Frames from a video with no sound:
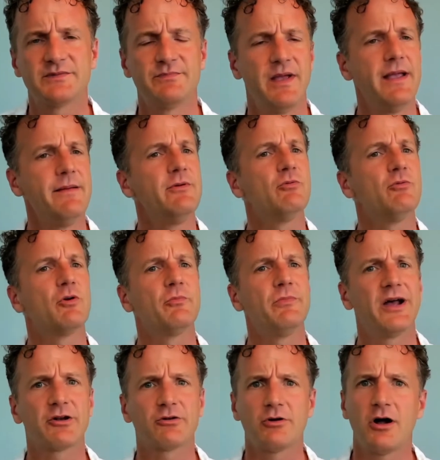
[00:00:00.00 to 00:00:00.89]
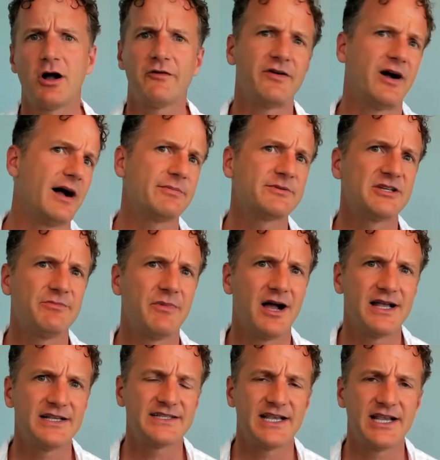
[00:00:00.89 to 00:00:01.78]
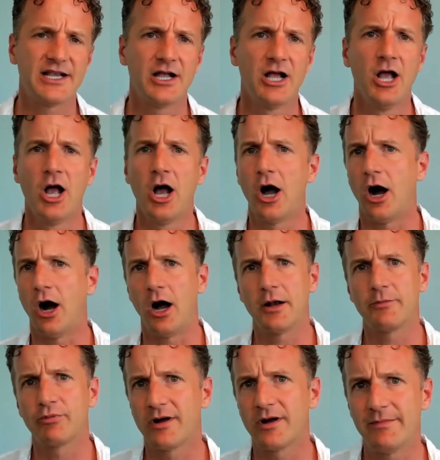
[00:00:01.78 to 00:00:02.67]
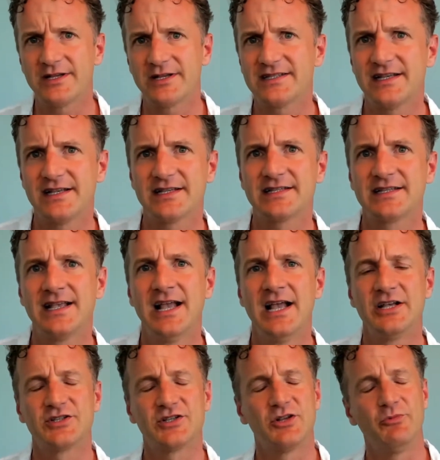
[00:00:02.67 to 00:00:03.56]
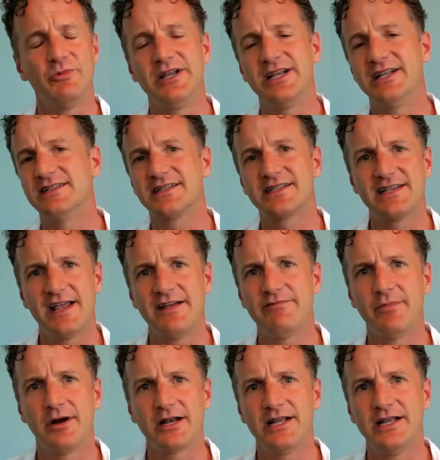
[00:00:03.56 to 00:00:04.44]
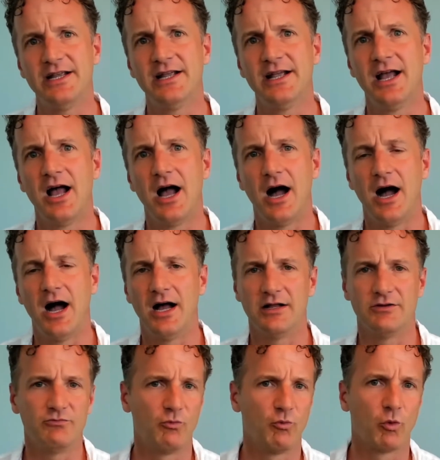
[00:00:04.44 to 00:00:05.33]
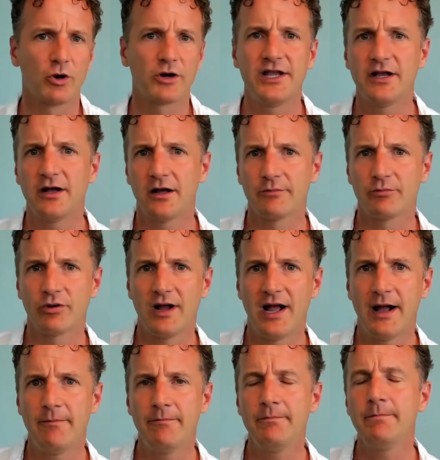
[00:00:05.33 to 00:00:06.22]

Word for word: Maybe we're better off optimizing on premises so that we can save money uh, working on prem.